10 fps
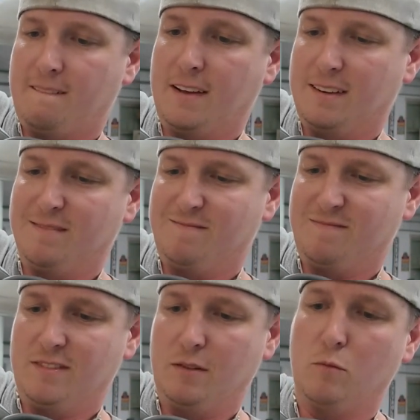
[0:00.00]
and
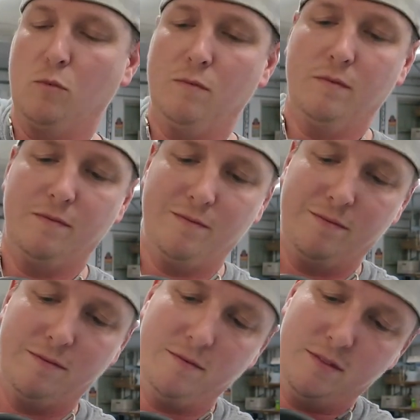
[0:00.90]
it
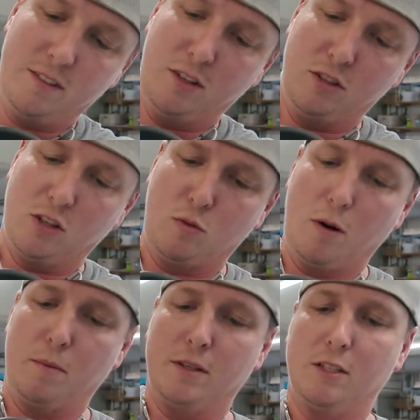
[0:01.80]
usually
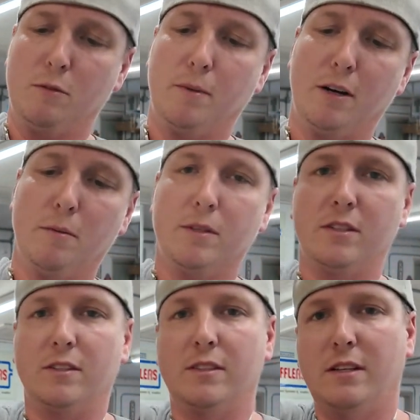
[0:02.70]
cooperates a little bit better, but
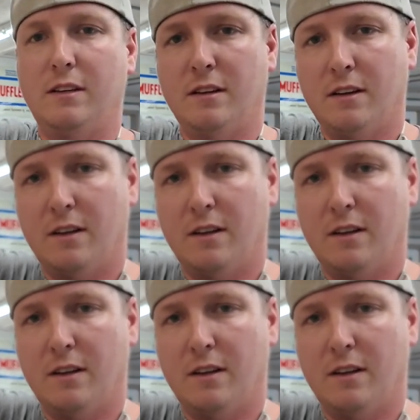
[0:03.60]
you can see